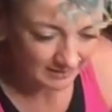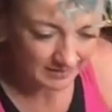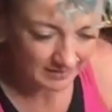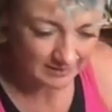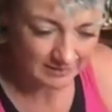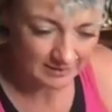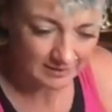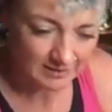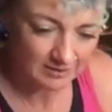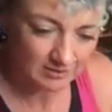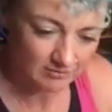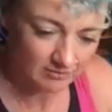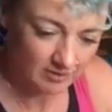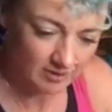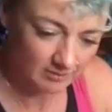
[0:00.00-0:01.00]
that.
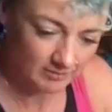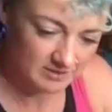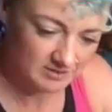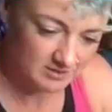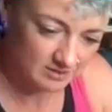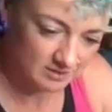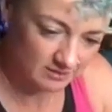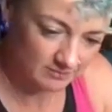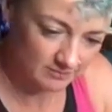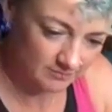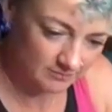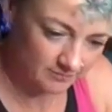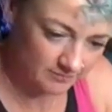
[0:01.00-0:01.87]
Right, I'm going to start